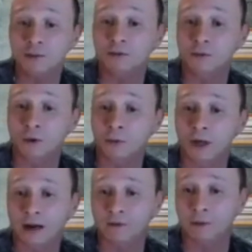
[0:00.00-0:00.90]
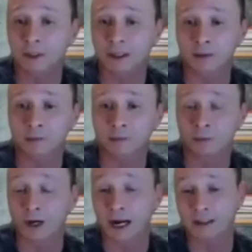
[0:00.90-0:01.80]
issues before we have to
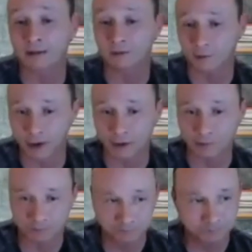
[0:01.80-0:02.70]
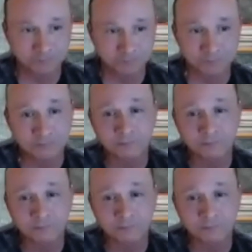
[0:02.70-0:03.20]
become reactive about them.